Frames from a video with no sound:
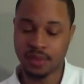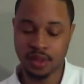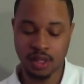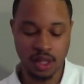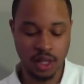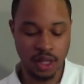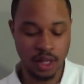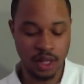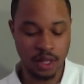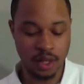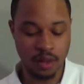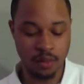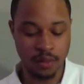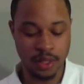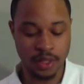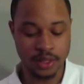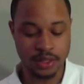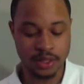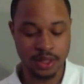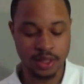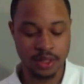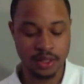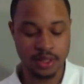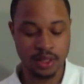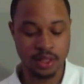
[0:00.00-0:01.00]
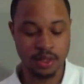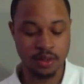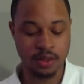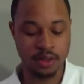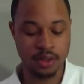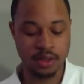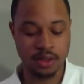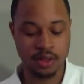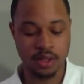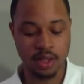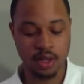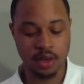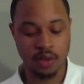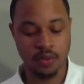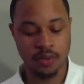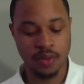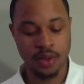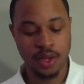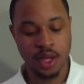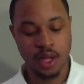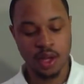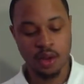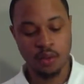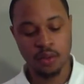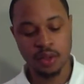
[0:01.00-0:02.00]
the rest of the series. So,
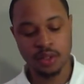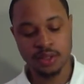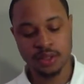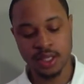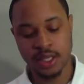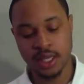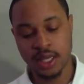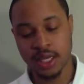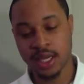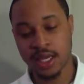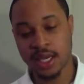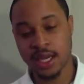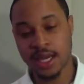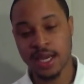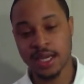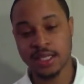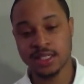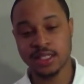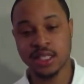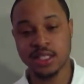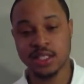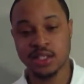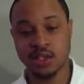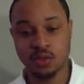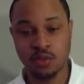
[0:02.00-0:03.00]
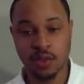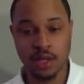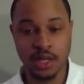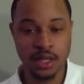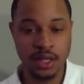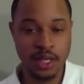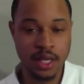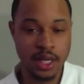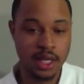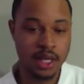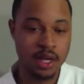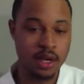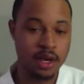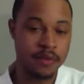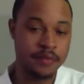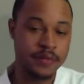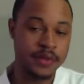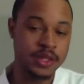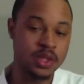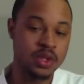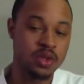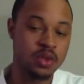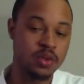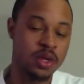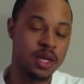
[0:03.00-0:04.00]
once again, guys, I just want to thank y'all for
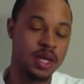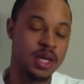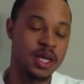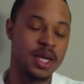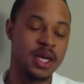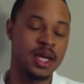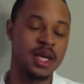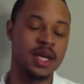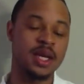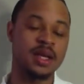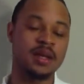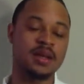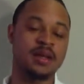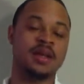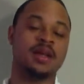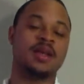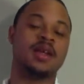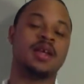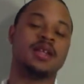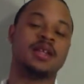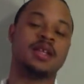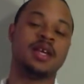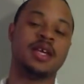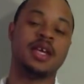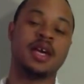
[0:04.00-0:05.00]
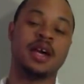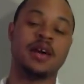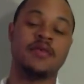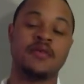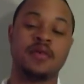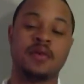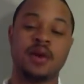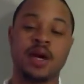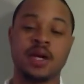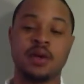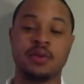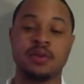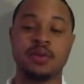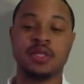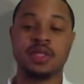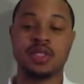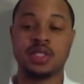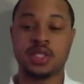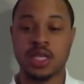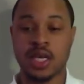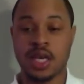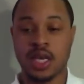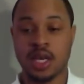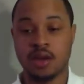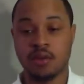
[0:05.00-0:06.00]
tuning in. Thank y'all for rocking with the
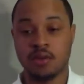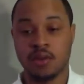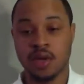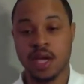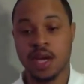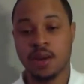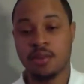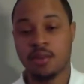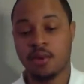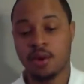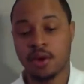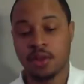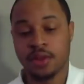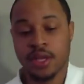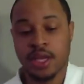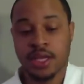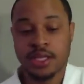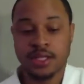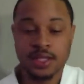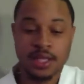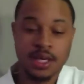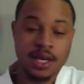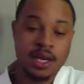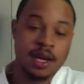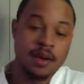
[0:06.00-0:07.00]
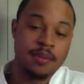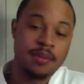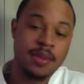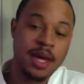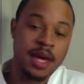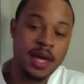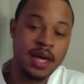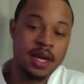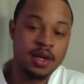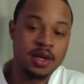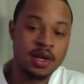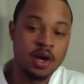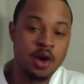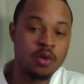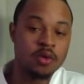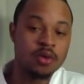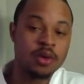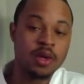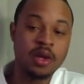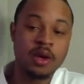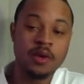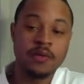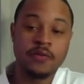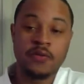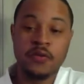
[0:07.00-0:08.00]
channel. We got more things to come. And don't
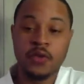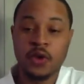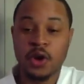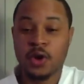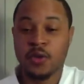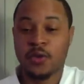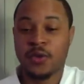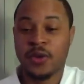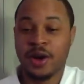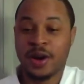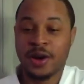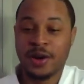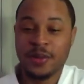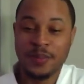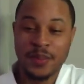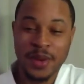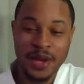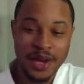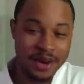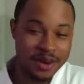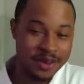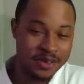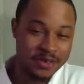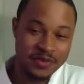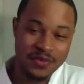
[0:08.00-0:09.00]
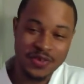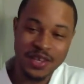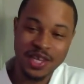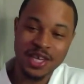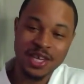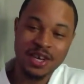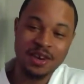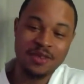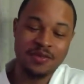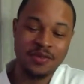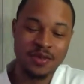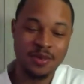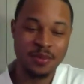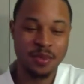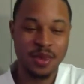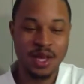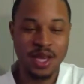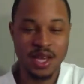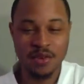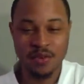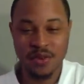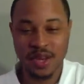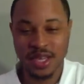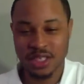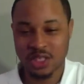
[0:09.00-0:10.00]
look for a Baron's video from me,
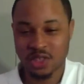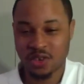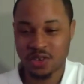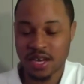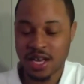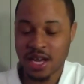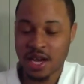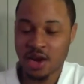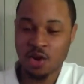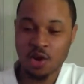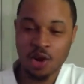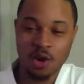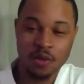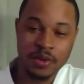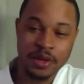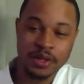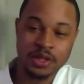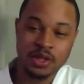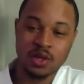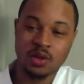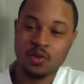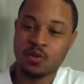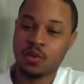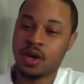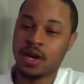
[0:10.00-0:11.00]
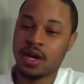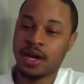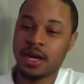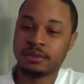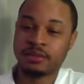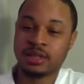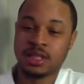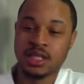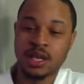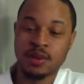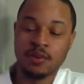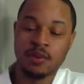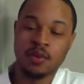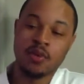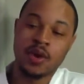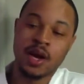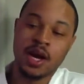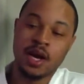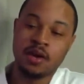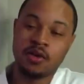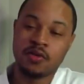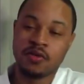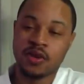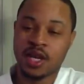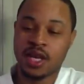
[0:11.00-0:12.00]
a Retro 9 or a Retro 1. I'm skipping right
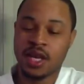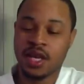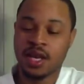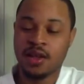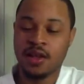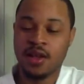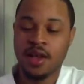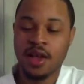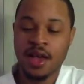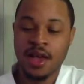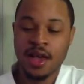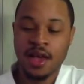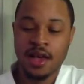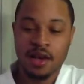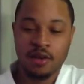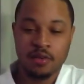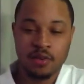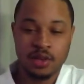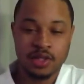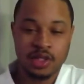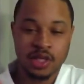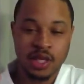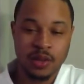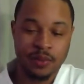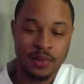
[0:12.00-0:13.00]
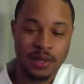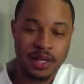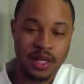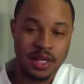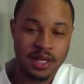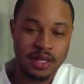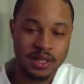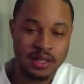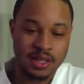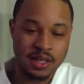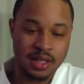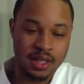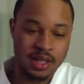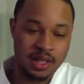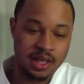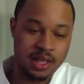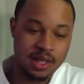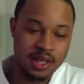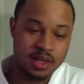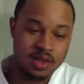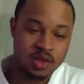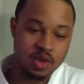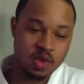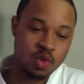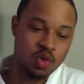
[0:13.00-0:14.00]
over that. And we jumping into
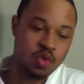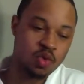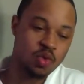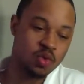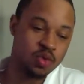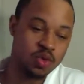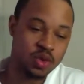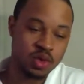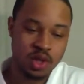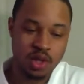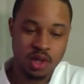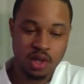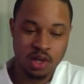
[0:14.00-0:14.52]
the tools.